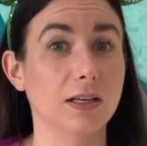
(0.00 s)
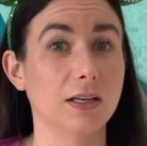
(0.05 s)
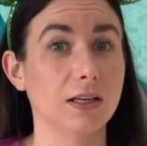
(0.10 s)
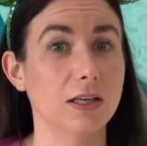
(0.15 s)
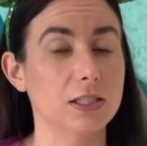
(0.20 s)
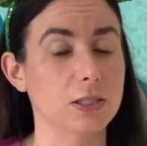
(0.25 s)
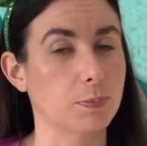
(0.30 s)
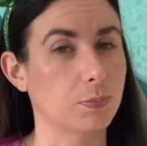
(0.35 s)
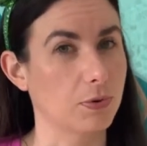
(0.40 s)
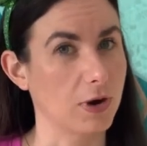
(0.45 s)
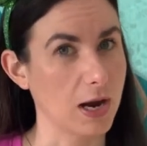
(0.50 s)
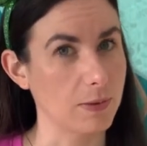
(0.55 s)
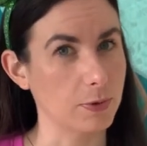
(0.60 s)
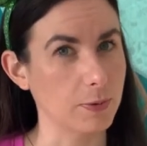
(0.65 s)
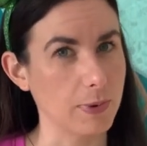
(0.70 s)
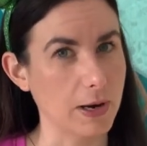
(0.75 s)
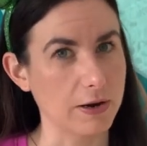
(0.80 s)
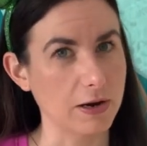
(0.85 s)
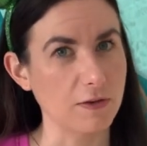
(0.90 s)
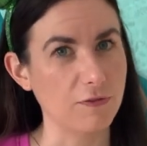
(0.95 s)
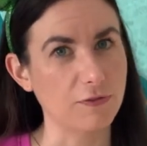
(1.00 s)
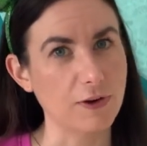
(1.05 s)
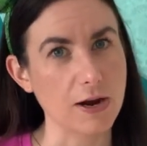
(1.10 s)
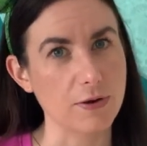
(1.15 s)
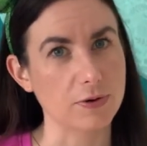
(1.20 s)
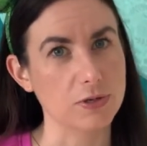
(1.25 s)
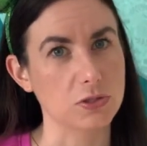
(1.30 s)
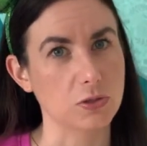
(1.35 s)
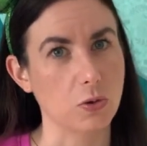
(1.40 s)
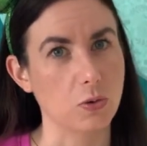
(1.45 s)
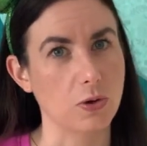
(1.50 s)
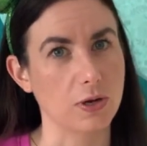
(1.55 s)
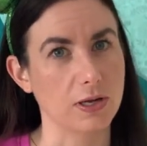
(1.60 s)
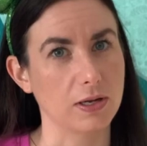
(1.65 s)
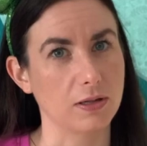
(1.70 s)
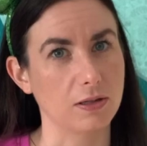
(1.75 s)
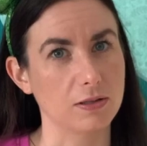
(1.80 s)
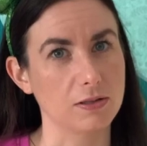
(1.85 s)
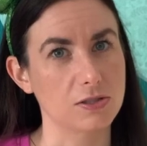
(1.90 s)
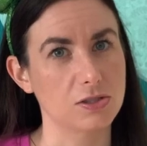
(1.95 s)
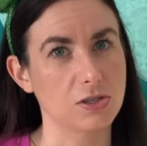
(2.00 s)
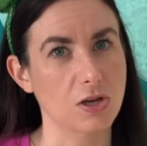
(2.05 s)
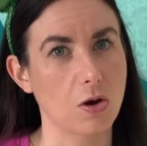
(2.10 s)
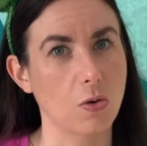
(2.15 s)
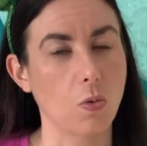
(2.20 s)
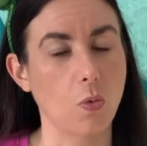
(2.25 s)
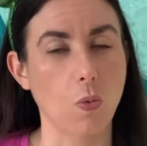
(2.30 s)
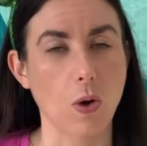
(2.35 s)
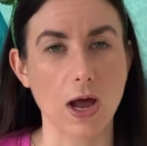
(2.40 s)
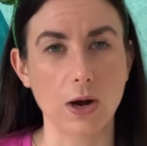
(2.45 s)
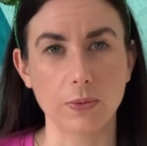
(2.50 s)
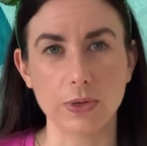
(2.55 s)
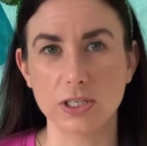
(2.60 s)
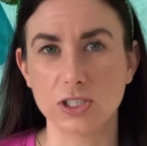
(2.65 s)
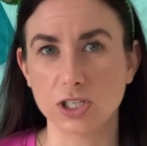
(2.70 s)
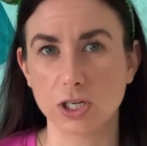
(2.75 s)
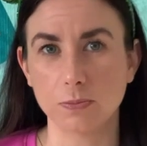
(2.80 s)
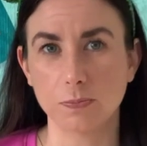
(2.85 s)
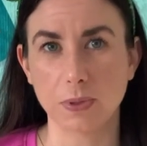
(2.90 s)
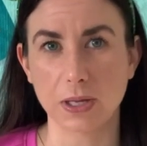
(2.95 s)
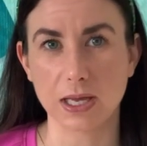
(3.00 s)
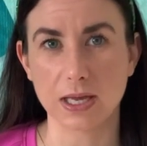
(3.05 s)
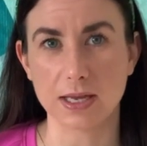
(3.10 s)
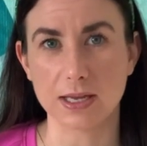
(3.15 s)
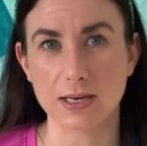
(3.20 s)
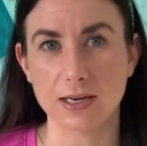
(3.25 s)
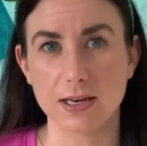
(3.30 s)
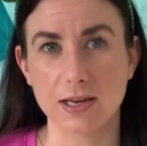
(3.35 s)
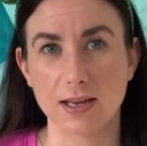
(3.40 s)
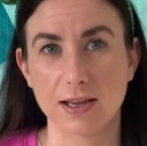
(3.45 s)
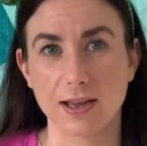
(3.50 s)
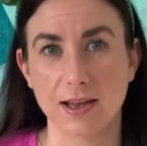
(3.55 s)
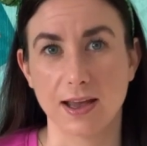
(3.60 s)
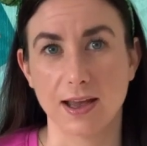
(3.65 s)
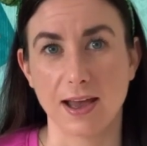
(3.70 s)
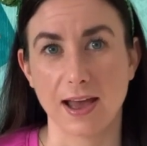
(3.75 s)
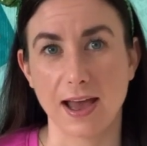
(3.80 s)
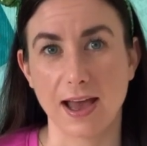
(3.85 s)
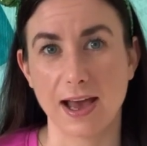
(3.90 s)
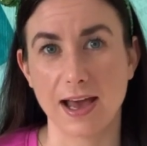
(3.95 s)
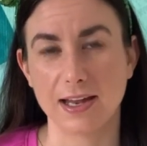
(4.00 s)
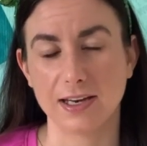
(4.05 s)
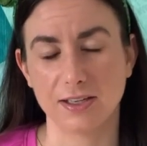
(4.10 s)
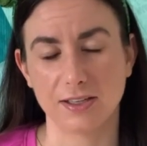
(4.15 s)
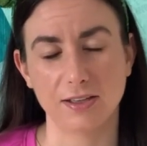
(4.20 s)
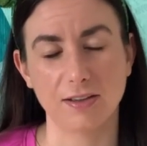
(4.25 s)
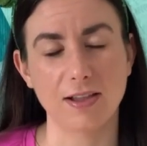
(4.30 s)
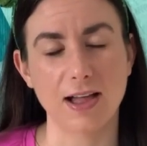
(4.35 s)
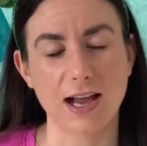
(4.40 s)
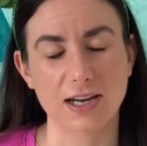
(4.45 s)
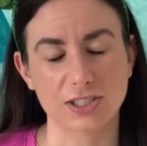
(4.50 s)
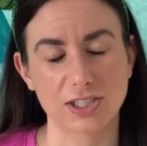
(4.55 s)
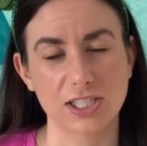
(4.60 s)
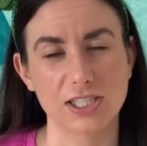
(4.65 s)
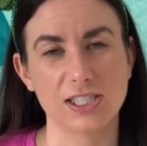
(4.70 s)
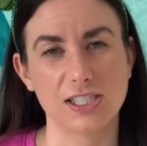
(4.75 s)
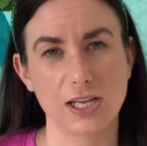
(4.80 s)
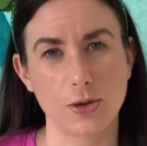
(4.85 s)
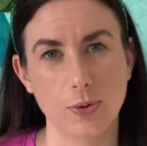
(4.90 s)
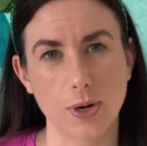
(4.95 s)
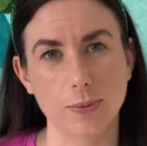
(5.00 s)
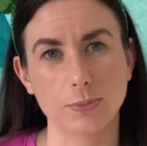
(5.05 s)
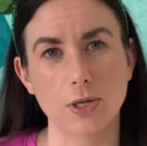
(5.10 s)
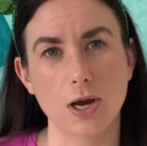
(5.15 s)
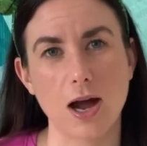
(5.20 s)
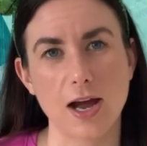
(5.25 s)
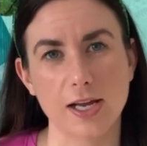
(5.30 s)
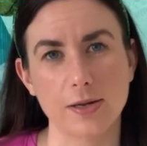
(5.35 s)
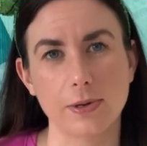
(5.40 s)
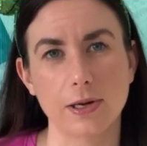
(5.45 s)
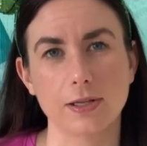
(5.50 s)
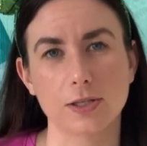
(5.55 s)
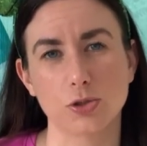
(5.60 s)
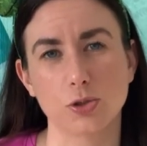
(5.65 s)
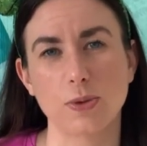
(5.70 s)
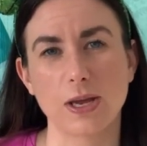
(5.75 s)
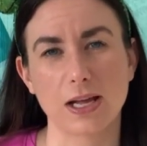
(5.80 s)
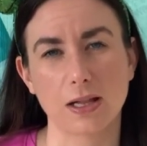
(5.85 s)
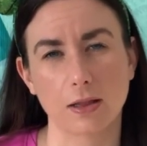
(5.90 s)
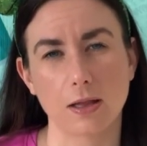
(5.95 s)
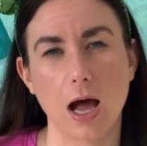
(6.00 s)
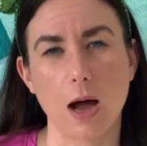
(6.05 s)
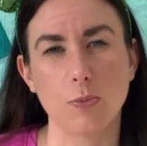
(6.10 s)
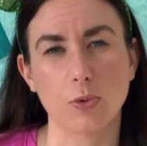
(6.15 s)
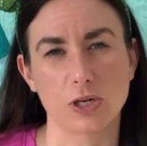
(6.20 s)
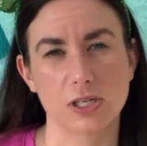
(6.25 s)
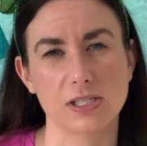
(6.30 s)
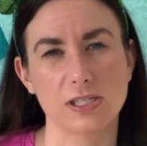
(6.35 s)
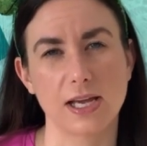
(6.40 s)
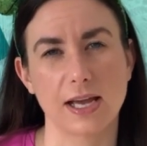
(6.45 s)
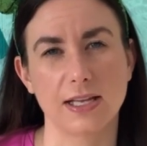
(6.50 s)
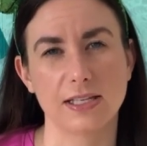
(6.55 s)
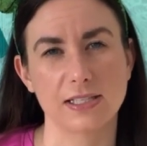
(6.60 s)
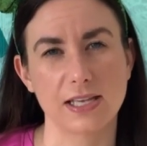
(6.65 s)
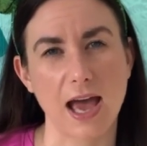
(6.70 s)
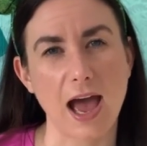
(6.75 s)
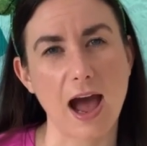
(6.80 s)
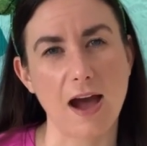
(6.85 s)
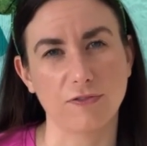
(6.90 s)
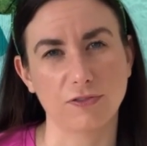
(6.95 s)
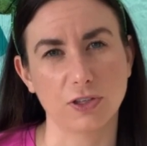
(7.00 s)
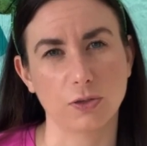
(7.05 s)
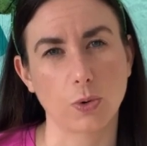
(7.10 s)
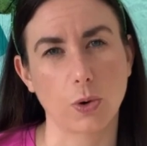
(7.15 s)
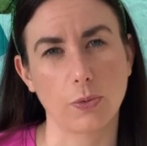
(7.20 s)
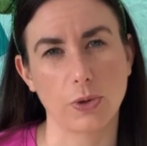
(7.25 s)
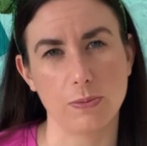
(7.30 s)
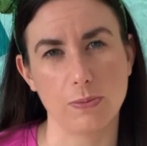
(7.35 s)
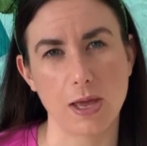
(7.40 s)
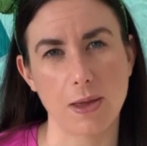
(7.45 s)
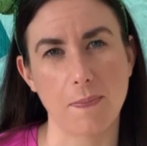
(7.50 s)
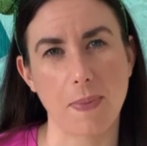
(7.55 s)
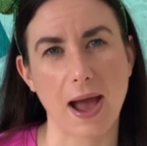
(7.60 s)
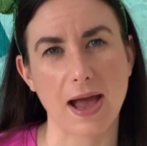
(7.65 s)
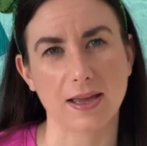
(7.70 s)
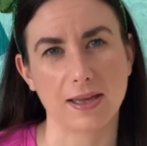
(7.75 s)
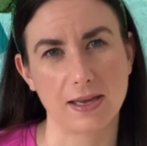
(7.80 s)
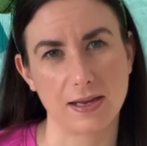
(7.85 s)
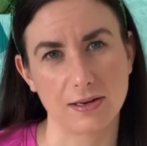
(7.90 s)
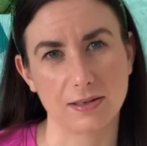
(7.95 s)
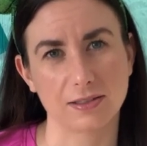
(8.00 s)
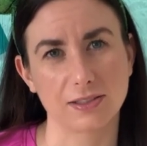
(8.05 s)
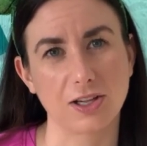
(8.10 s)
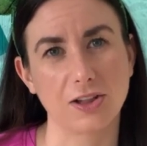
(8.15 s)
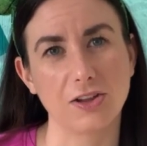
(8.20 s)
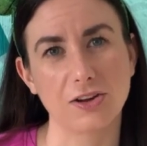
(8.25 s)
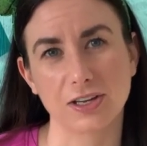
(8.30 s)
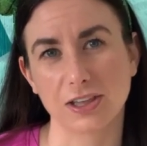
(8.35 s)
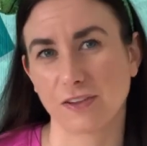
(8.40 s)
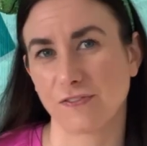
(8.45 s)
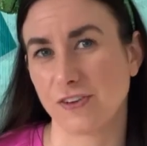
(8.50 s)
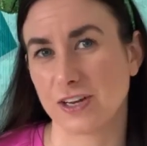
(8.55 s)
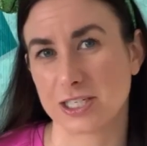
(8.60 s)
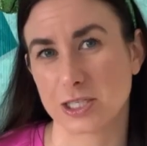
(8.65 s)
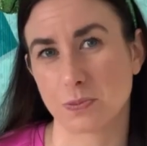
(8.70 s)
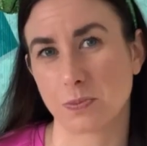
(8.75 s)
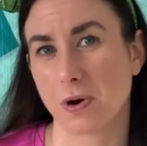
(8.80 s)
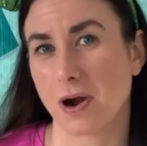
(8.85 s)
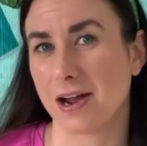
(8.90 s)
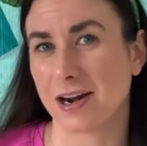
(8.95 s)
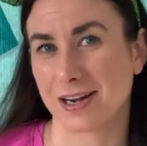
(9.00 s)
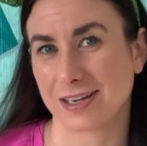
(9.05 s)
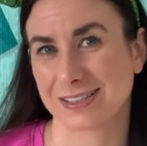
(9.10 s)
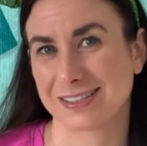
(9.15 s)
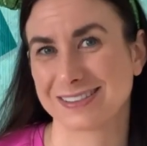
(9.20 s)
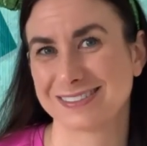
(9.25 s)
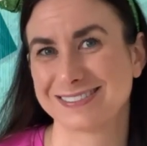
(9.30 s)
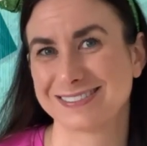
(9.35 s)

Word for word: It's a Bramble Berry fragrance oil. So why don't we jump in and you'll actually see what I'm talking about. This will make a lot more sense after when we meet back here to look at the finished product.